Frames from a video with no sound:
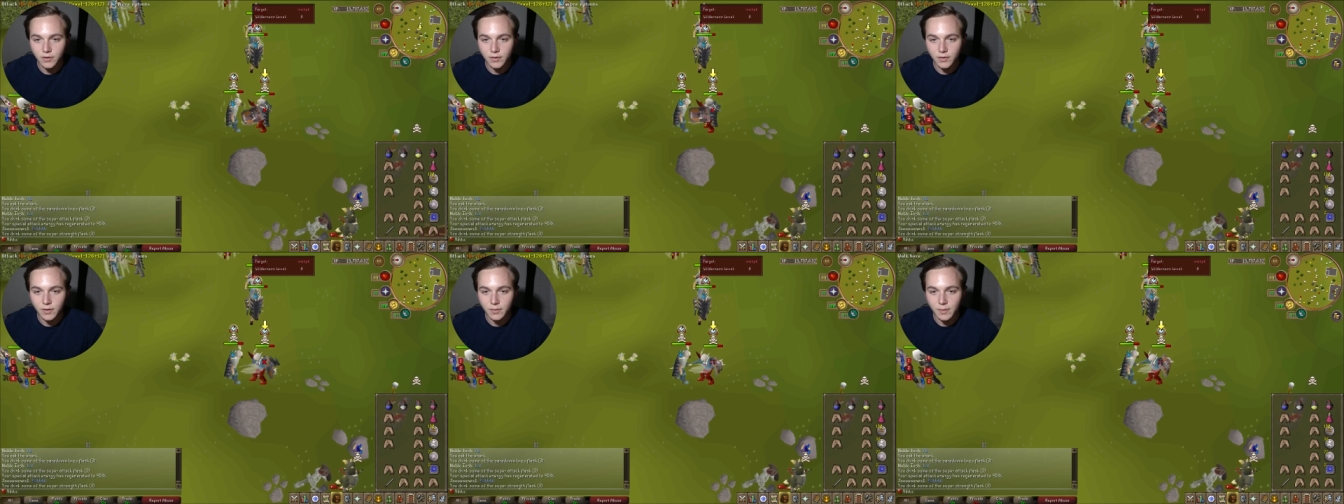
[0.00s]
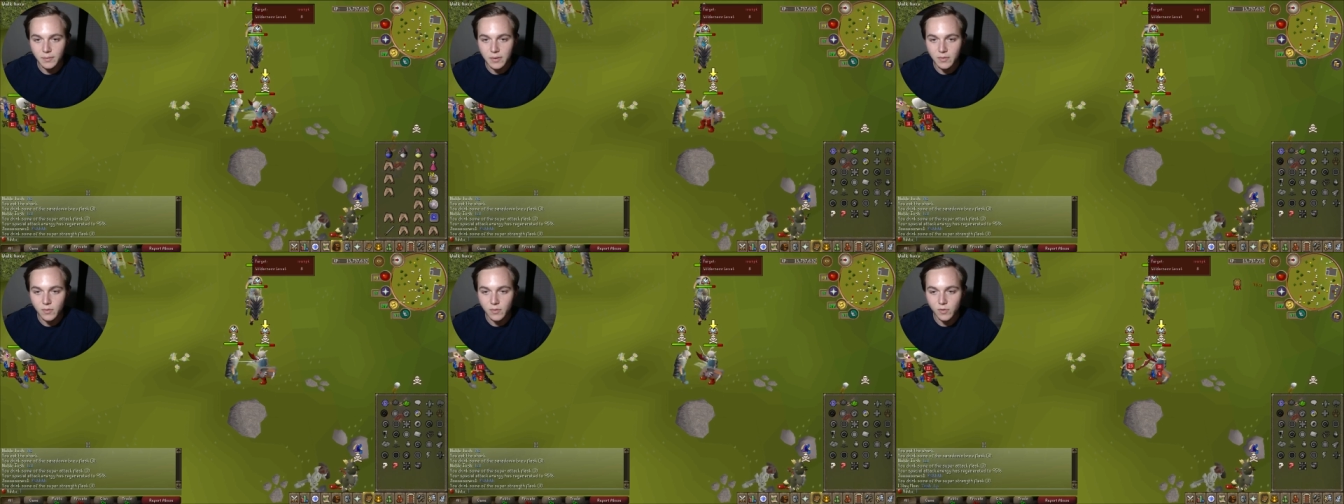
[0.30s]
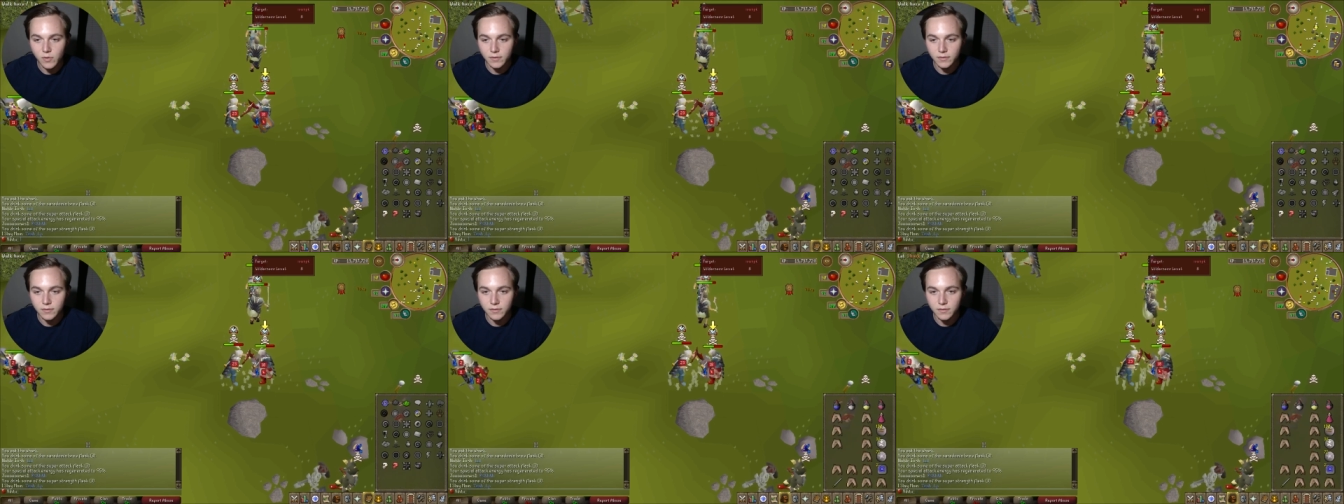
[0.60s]
Oh no, maybe
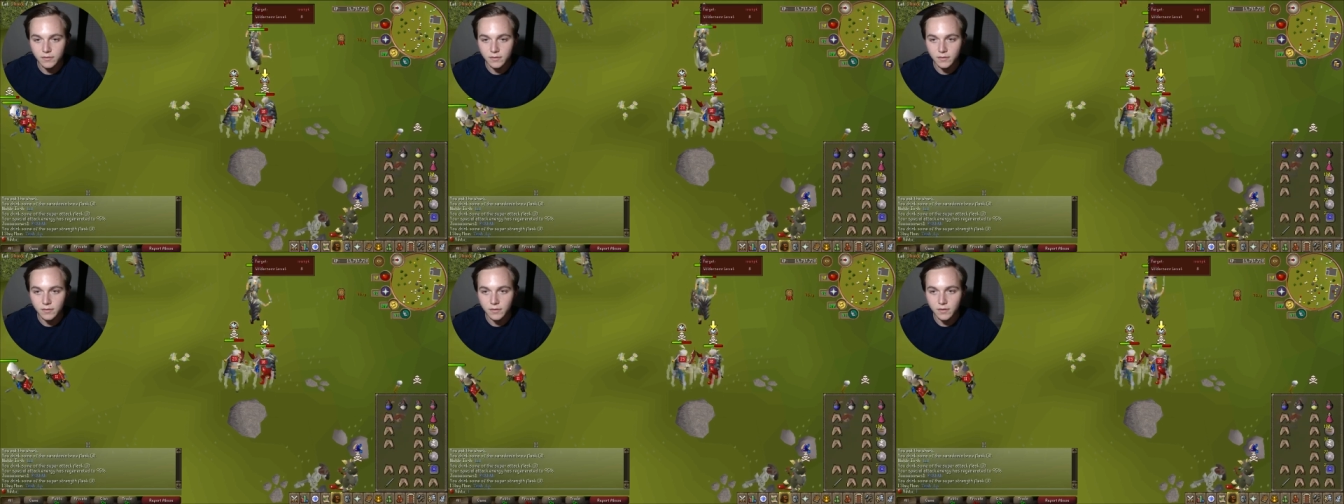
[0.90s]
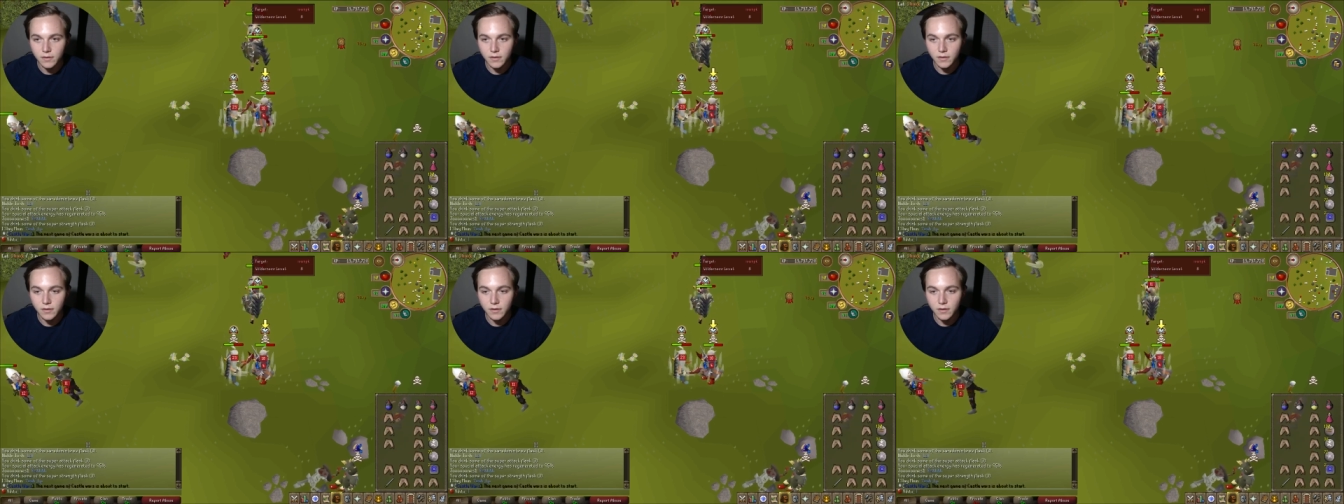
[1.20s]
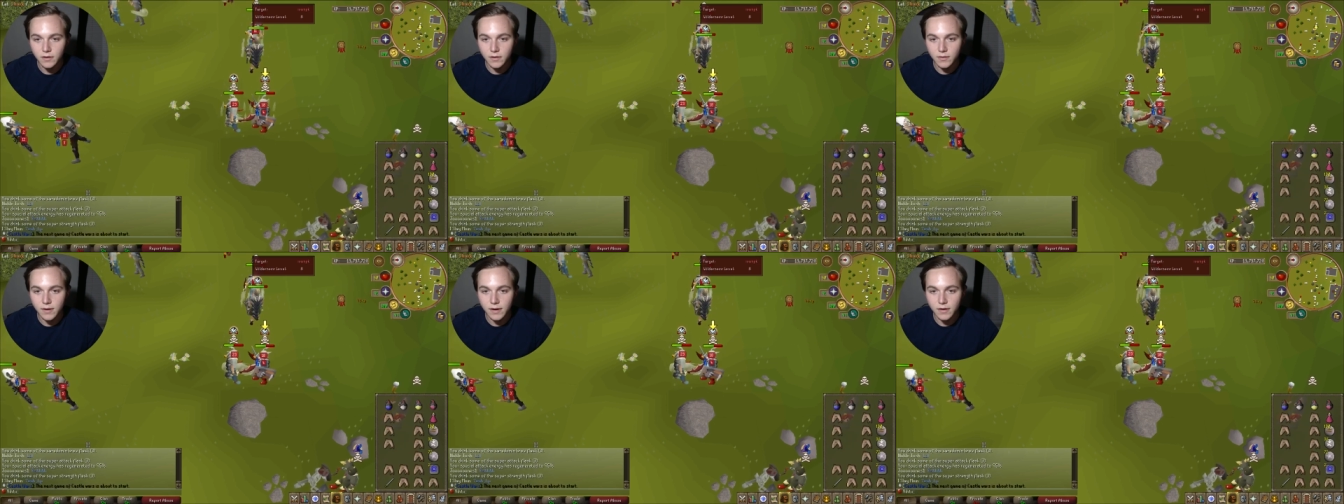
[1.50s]
once.
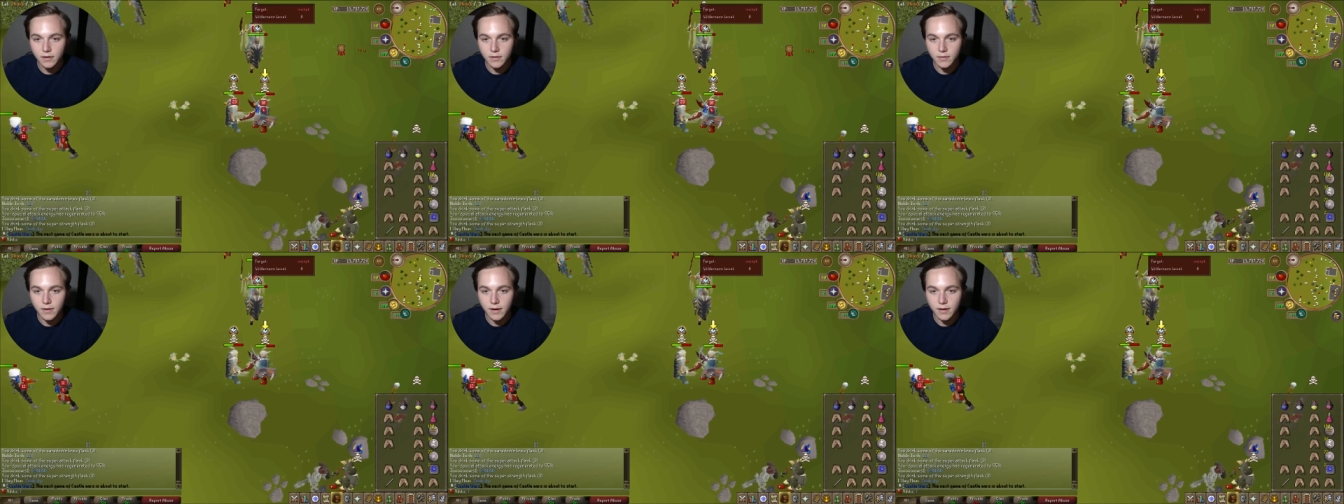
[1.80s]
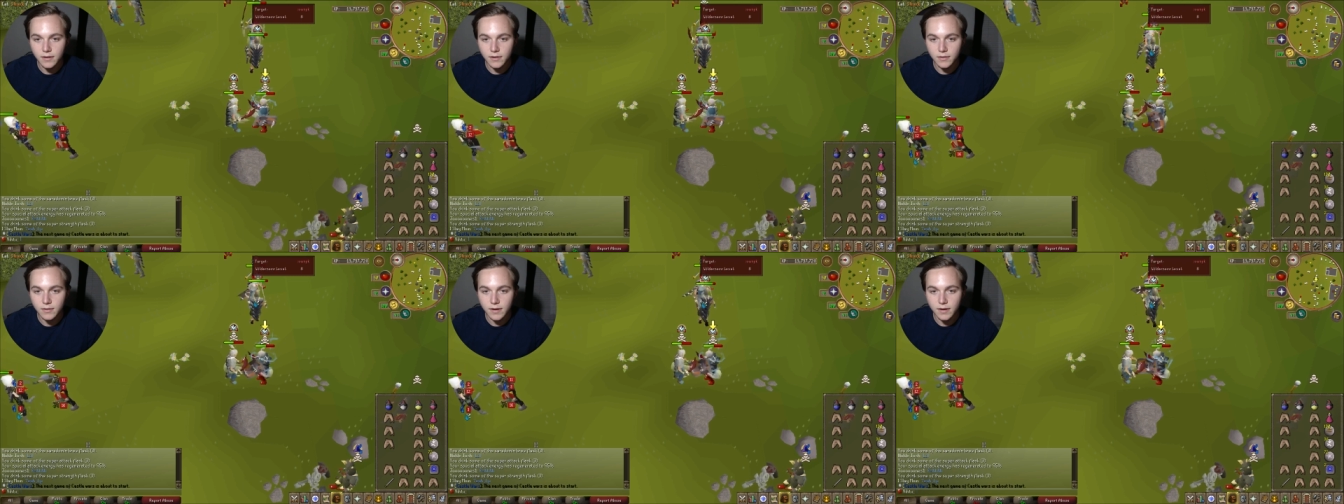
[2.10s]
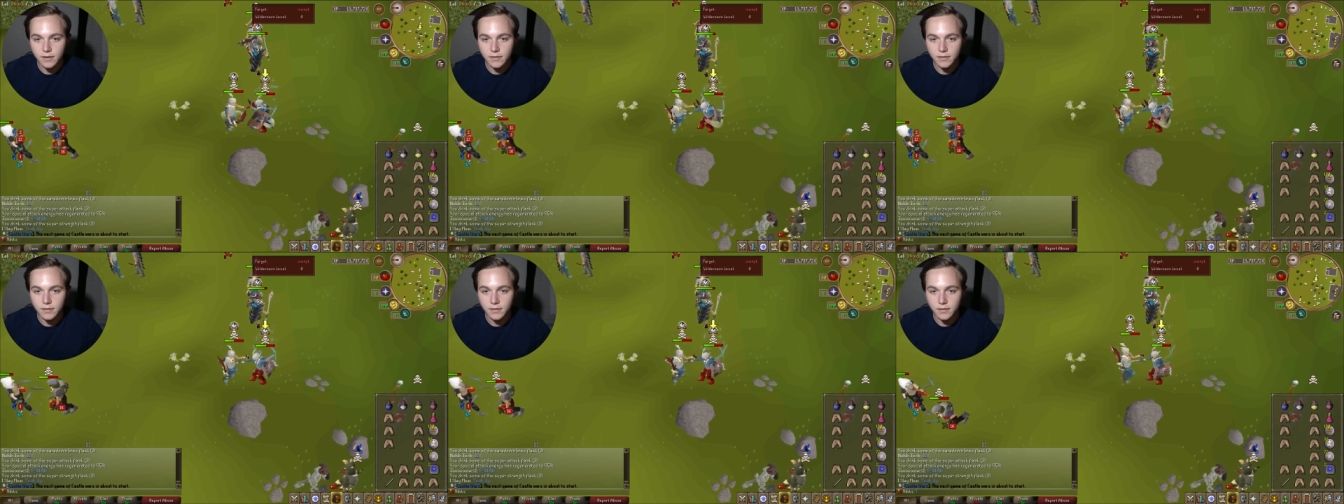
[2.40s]
All right, all right, all
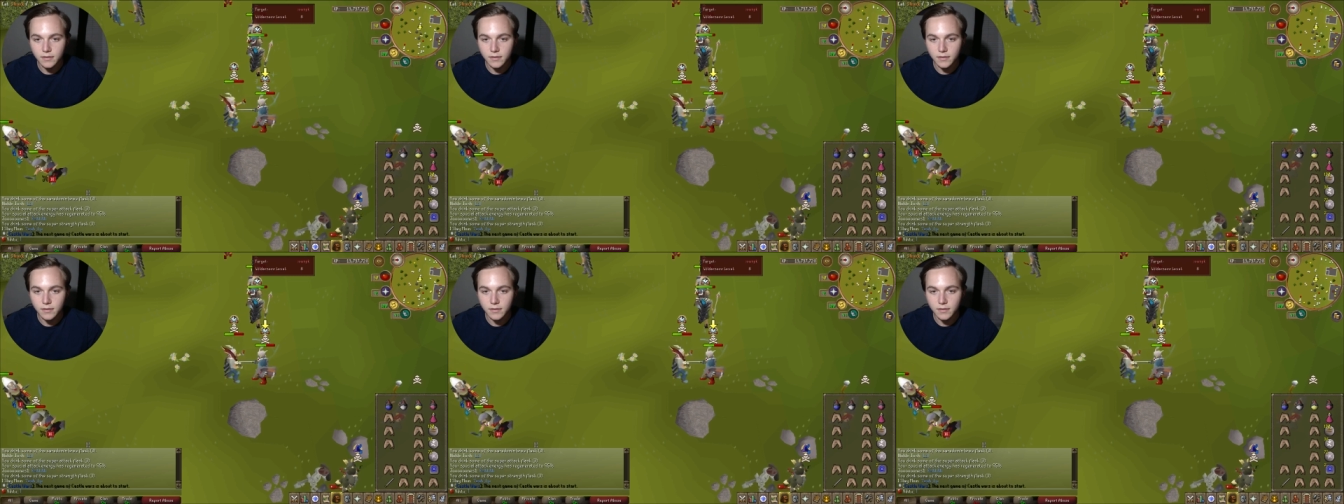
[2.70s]
right,